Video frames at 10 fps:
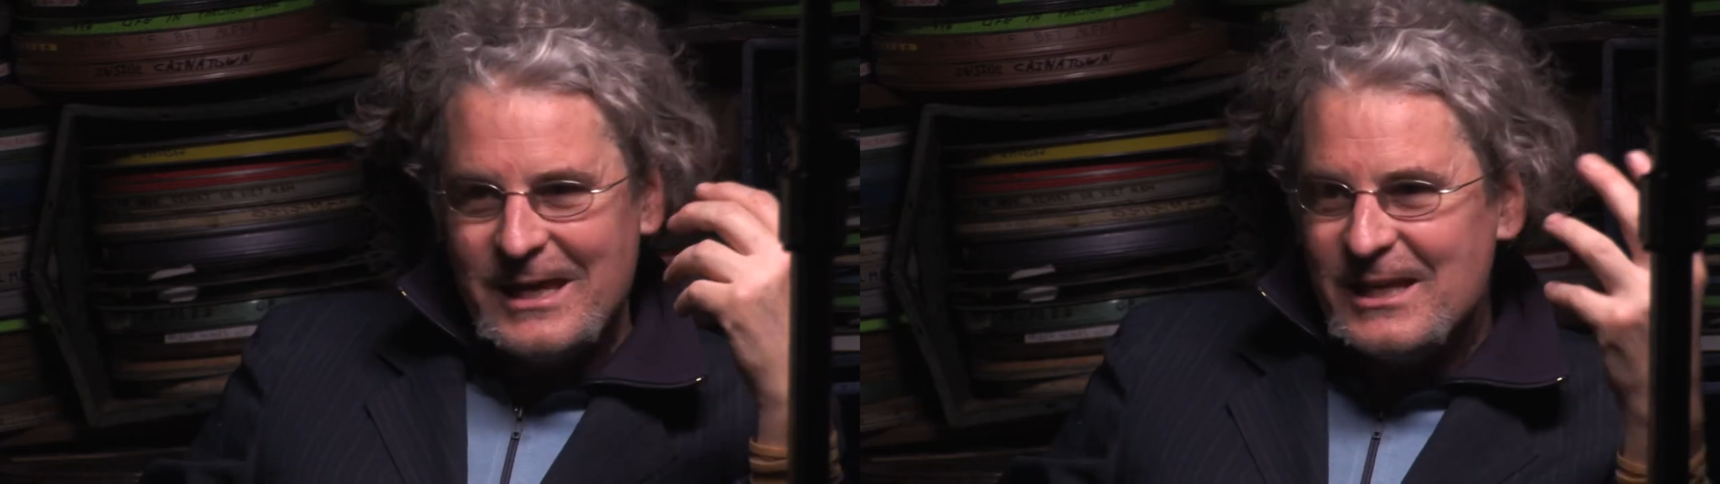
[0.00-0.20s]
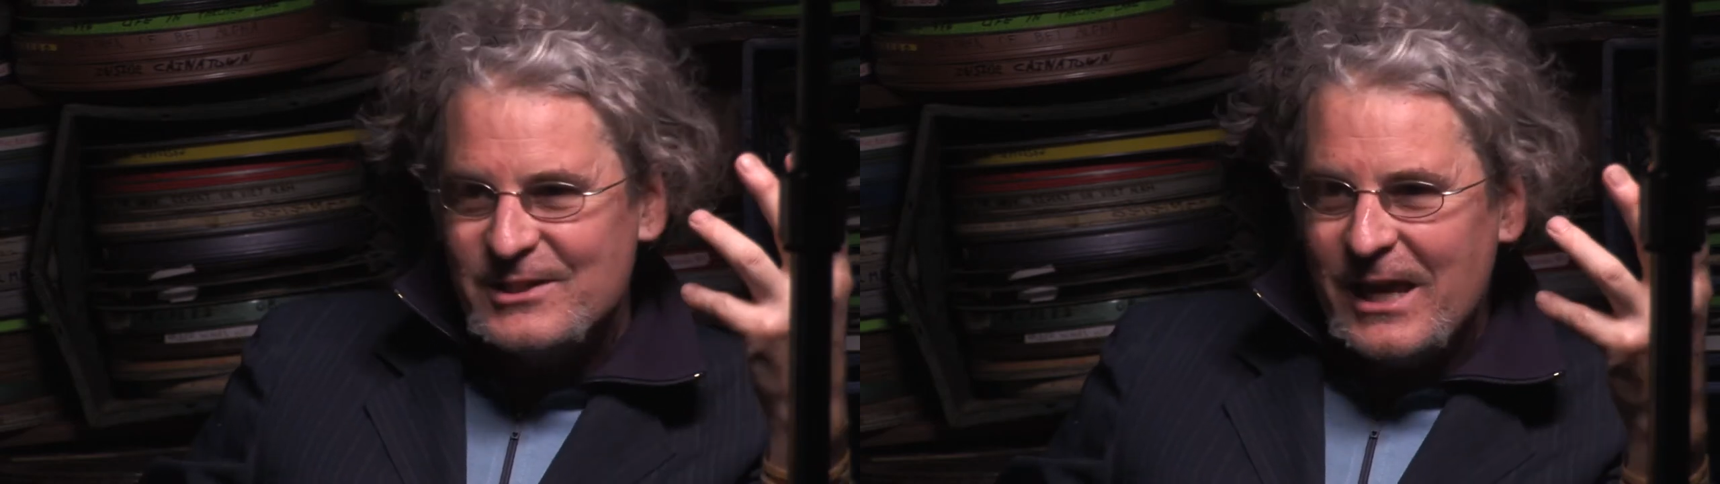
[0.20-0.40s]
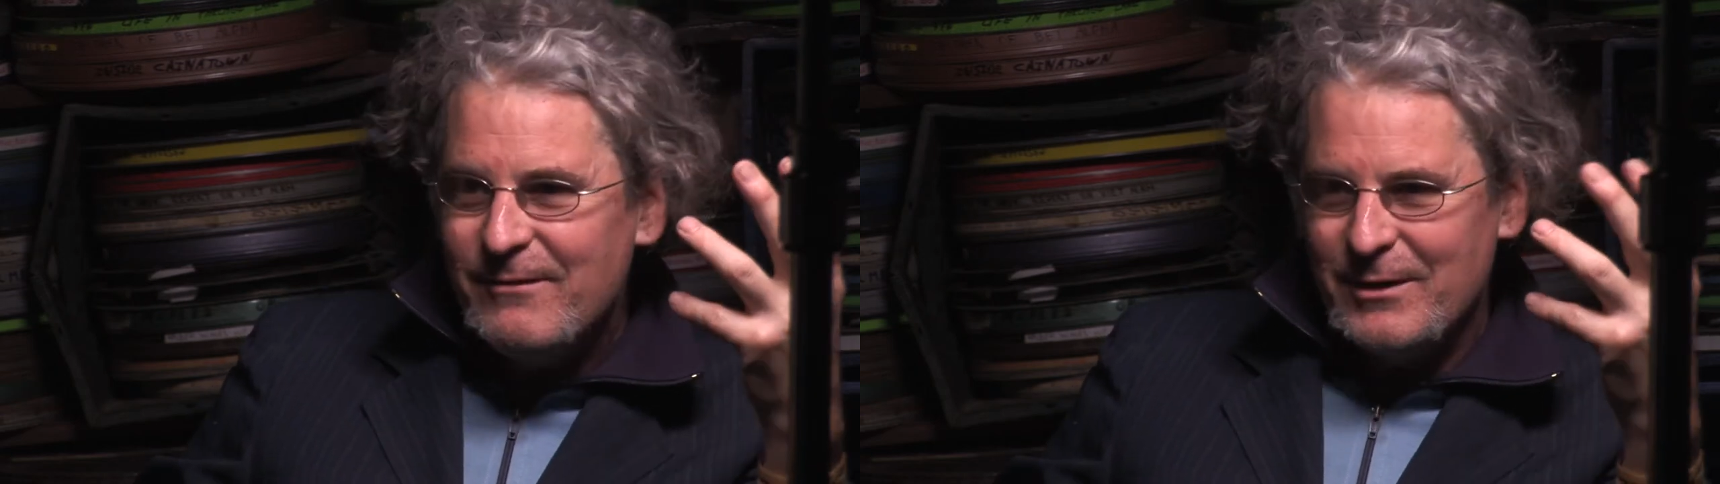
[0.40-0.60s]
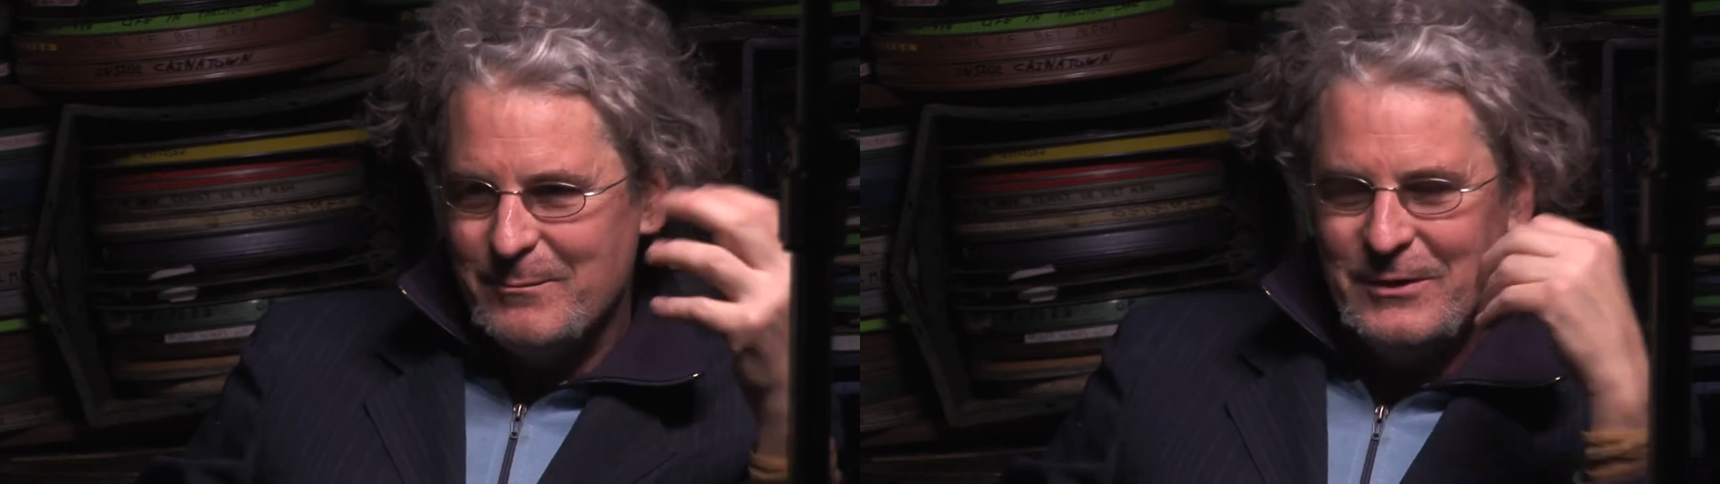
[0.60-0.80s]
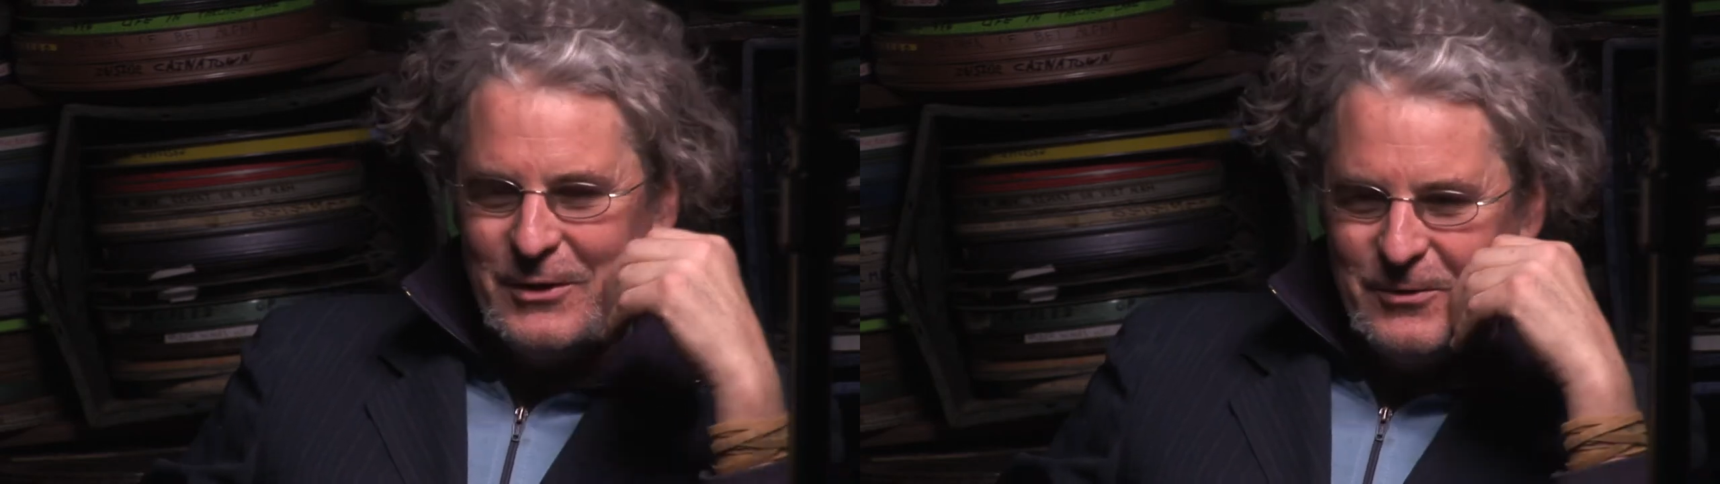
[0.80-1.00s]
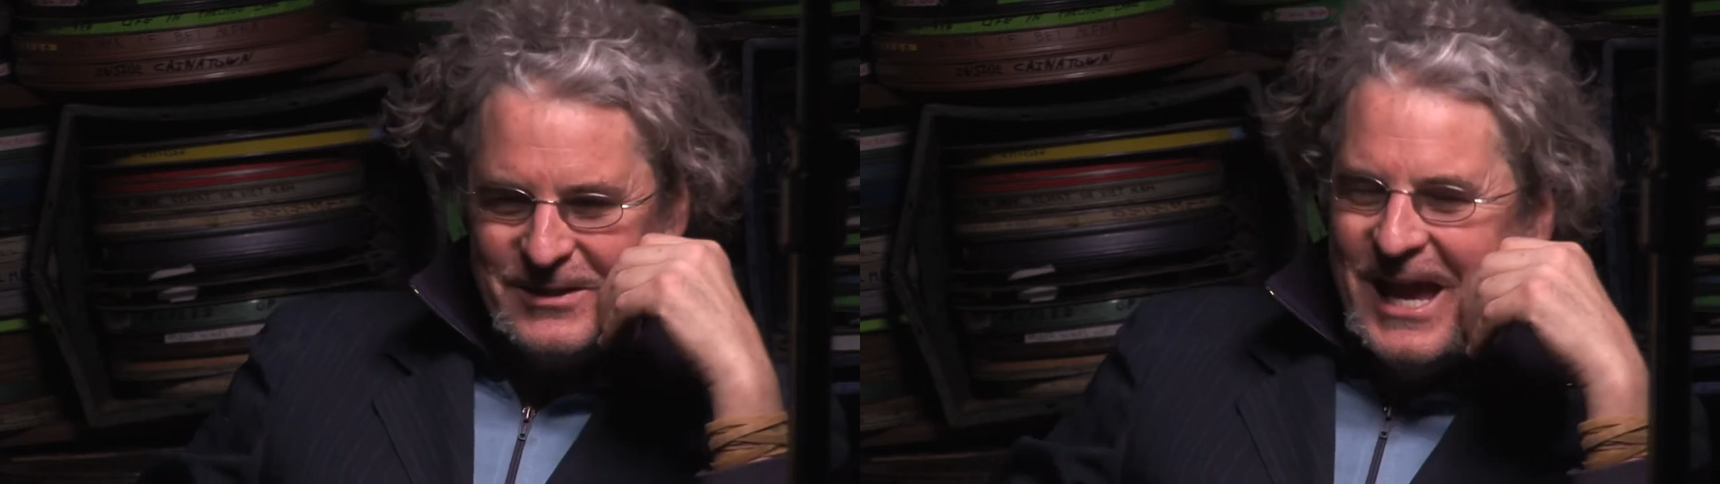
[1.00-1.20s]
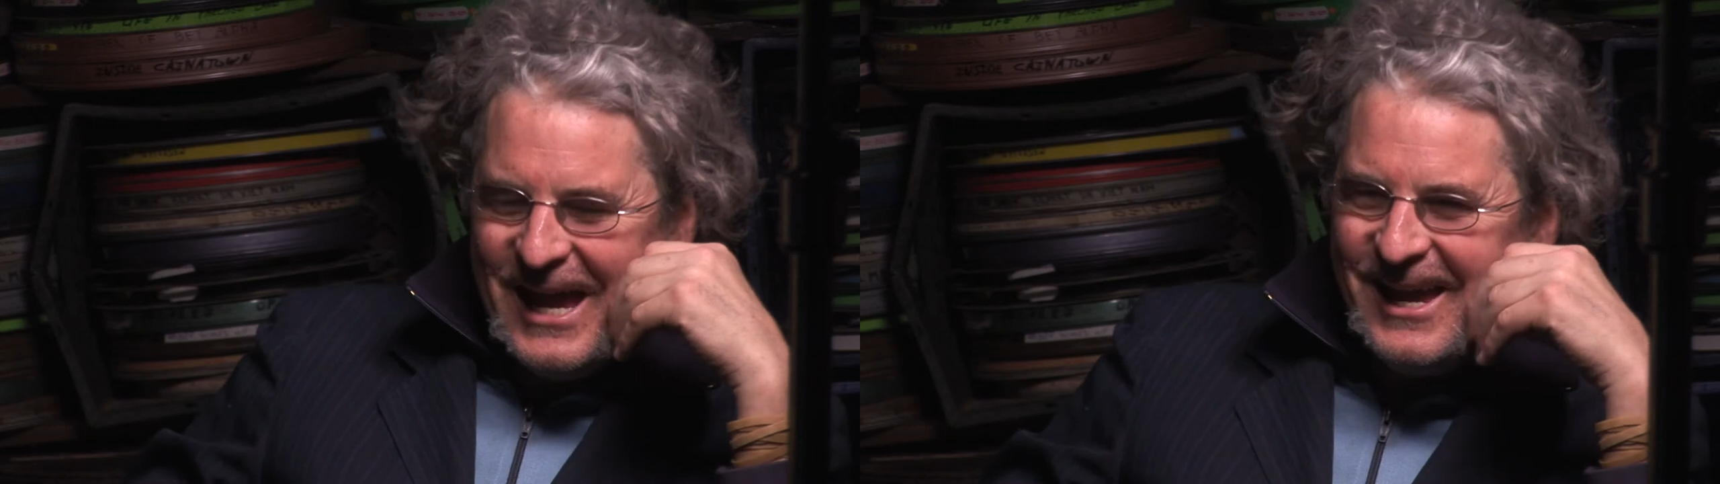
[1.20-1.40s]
save them, as